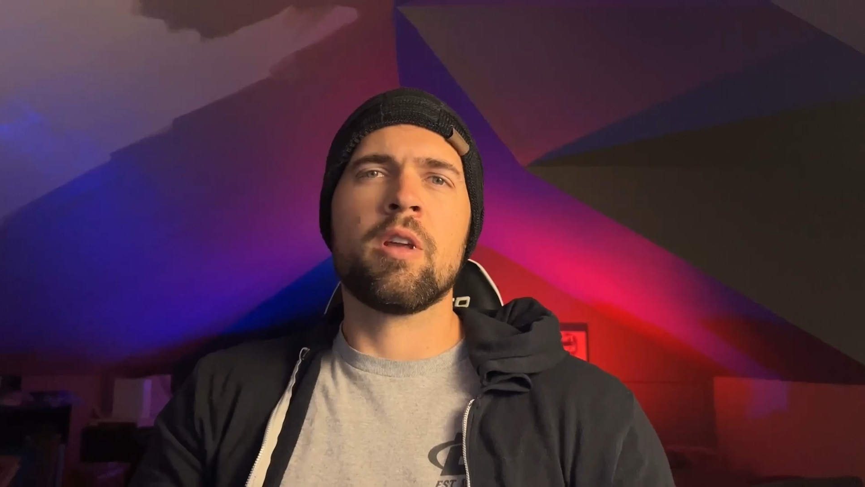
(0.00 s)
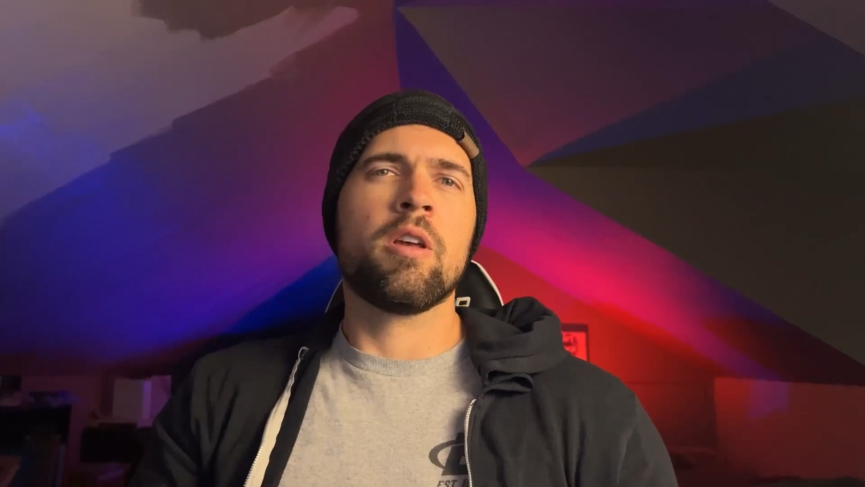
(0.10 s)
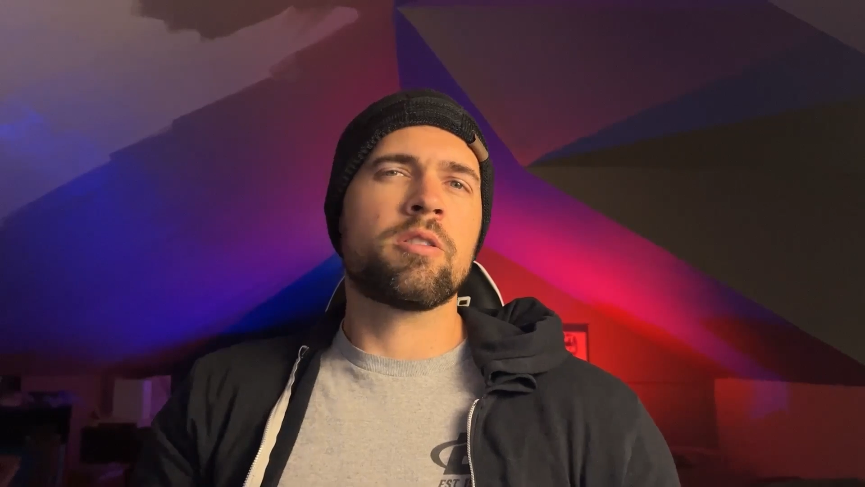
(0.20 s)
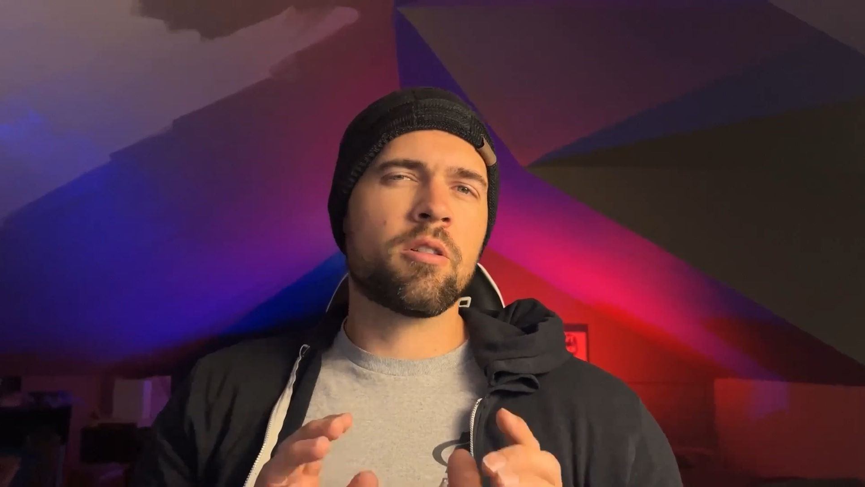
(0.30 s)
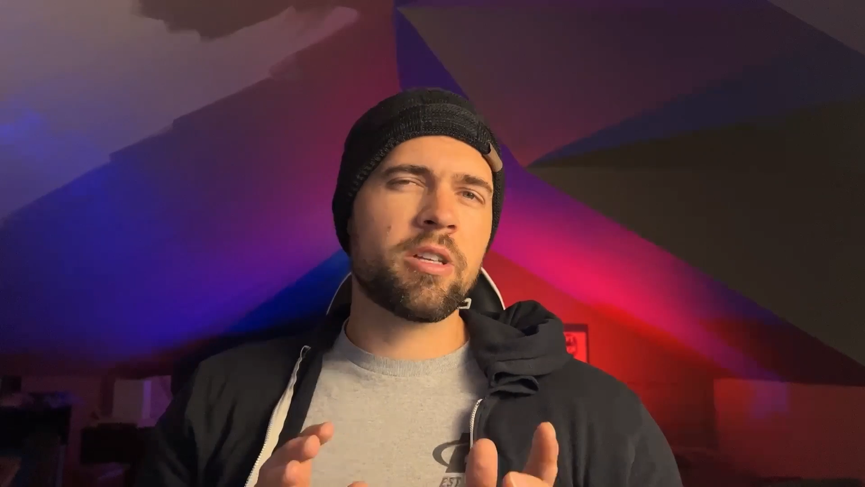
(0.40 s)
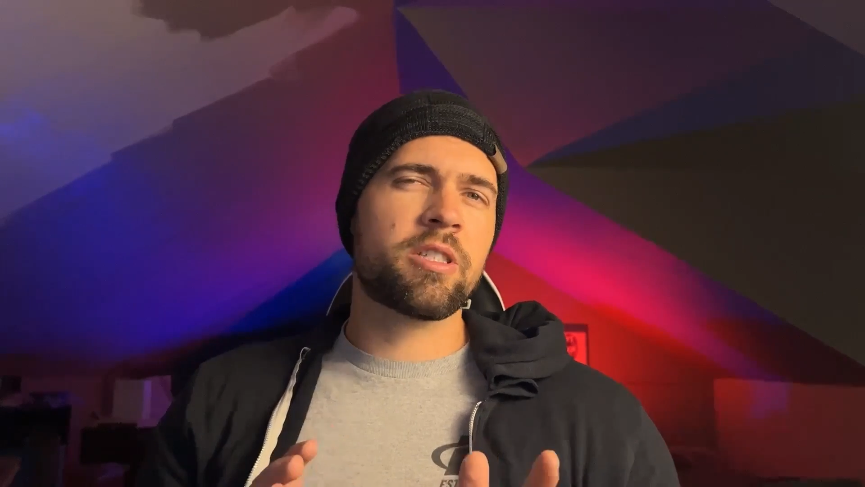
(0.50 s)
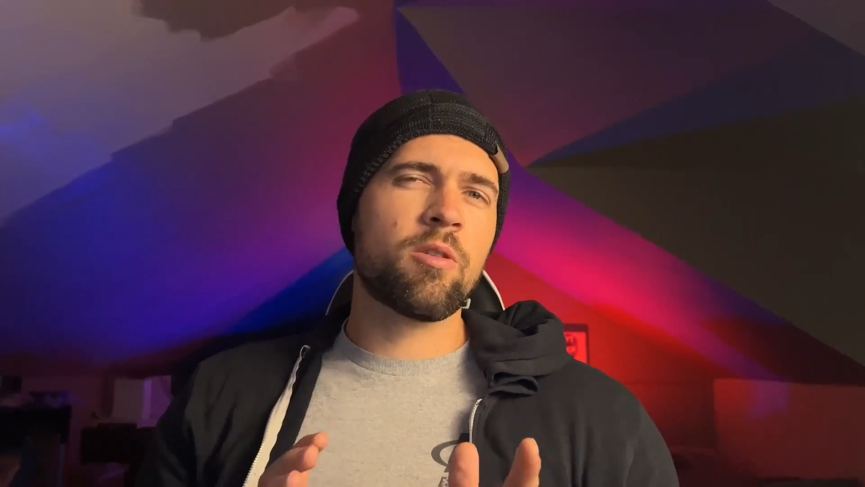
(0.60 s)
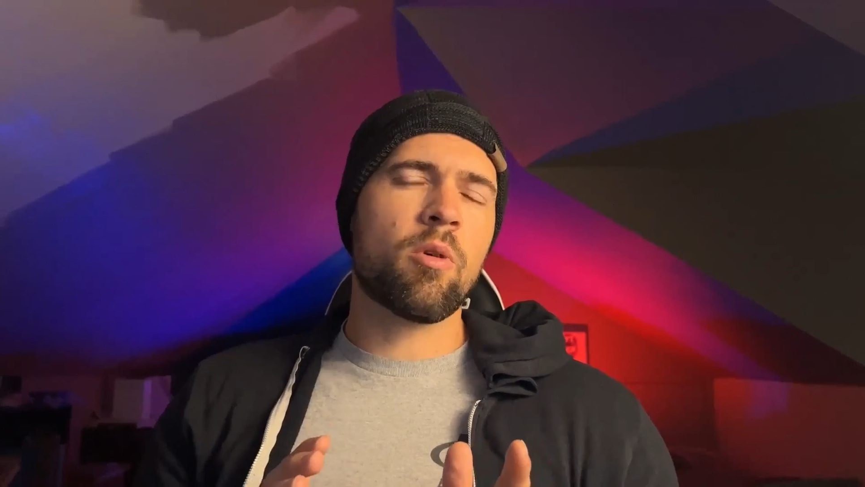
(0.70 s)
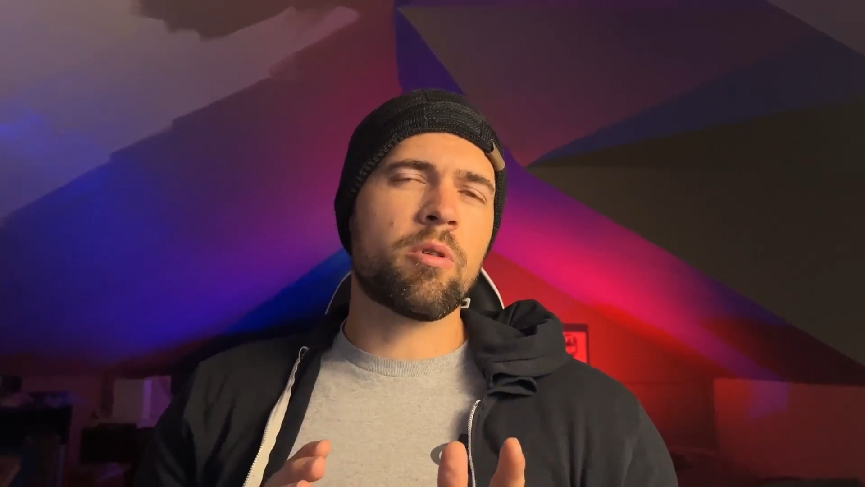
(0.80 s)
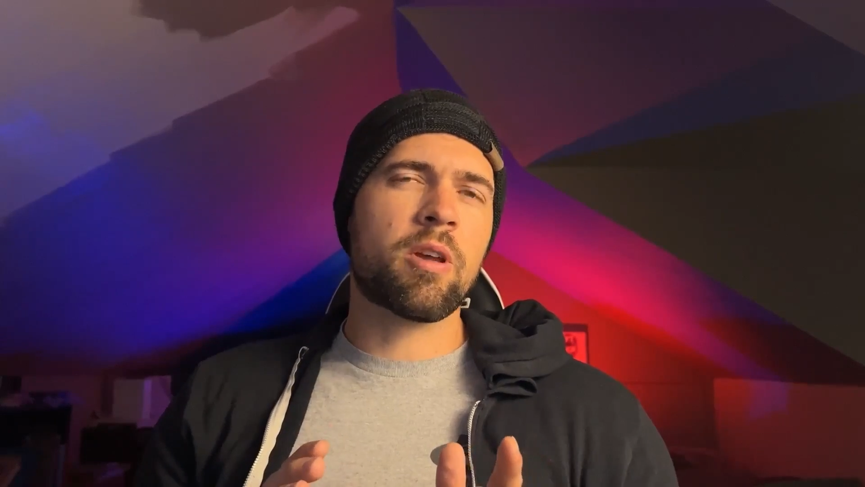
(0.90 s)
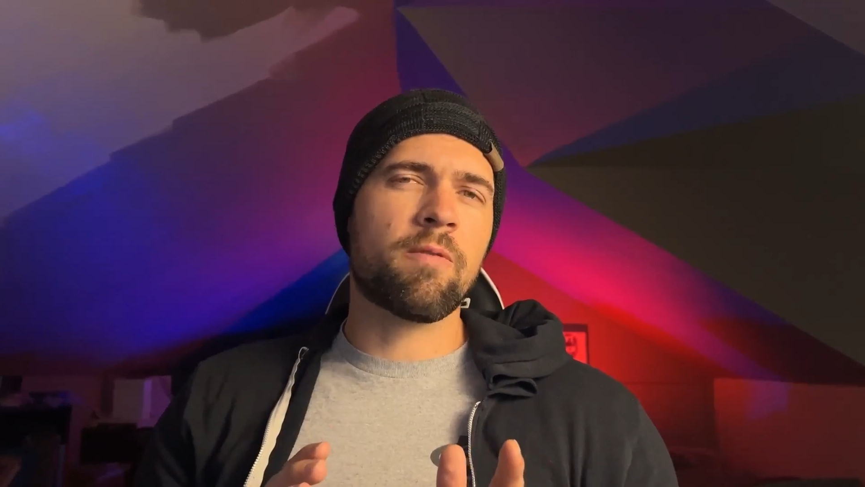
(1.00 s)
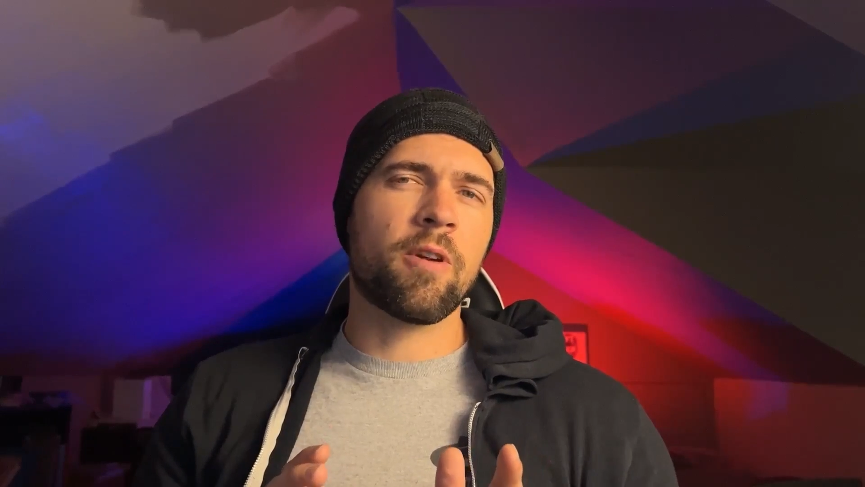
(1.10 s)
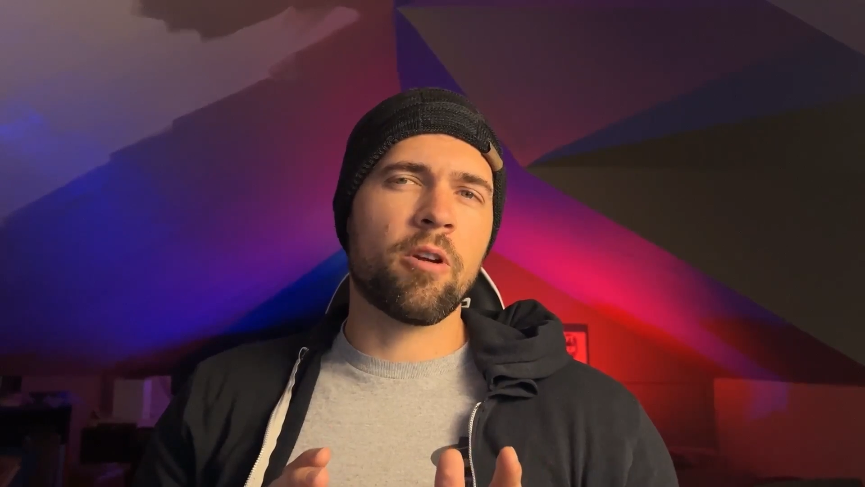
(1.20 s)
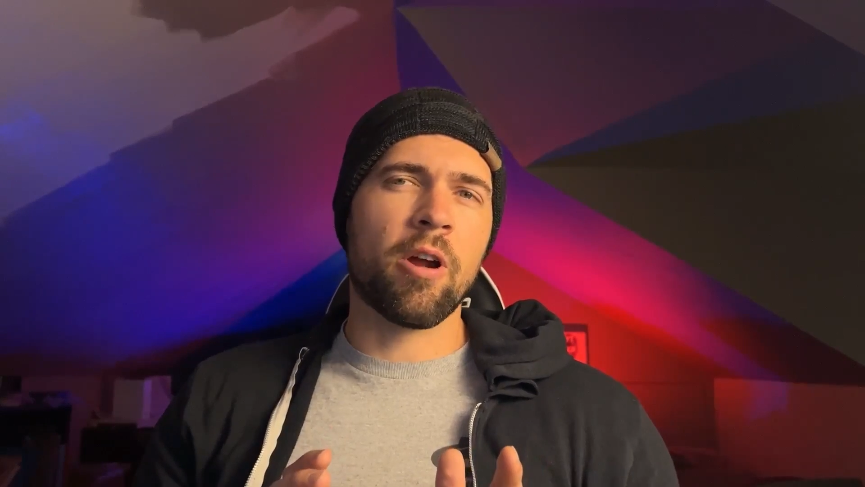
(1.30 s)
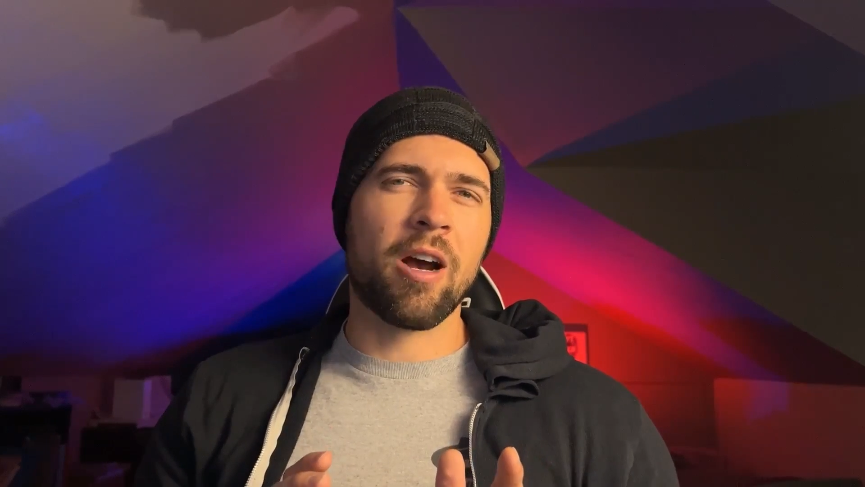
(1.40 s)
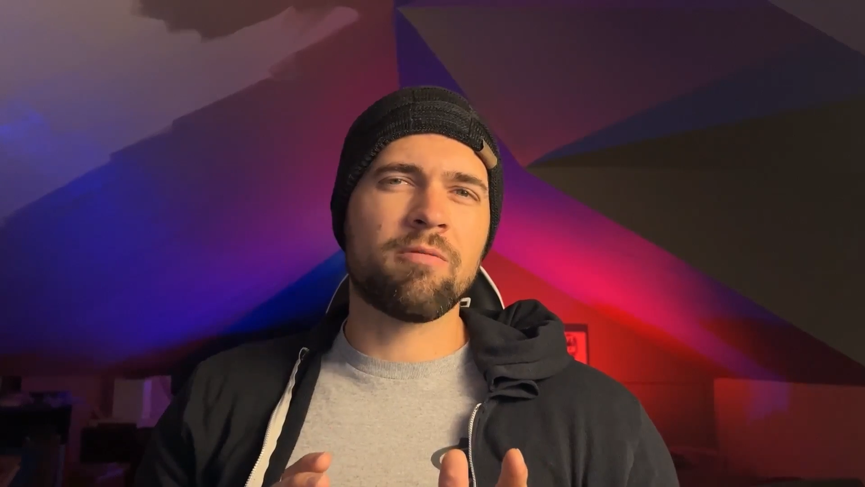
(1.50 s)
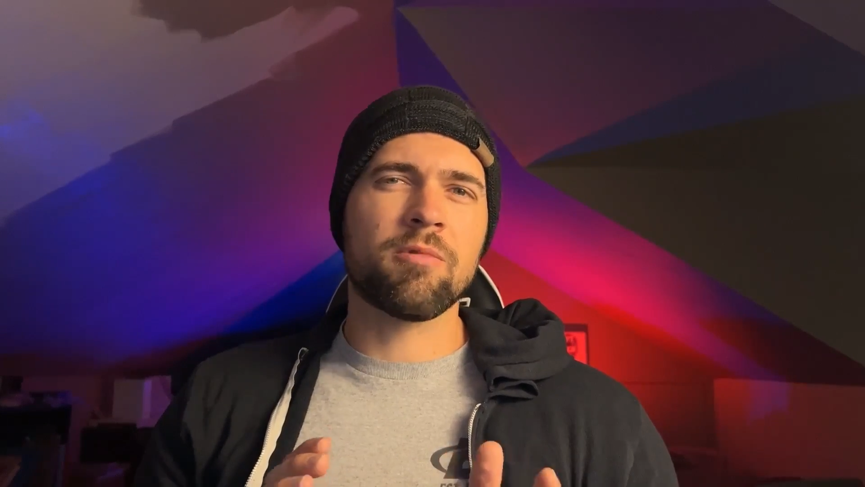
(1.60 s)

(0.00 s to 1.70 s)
So let's see what we can figure out.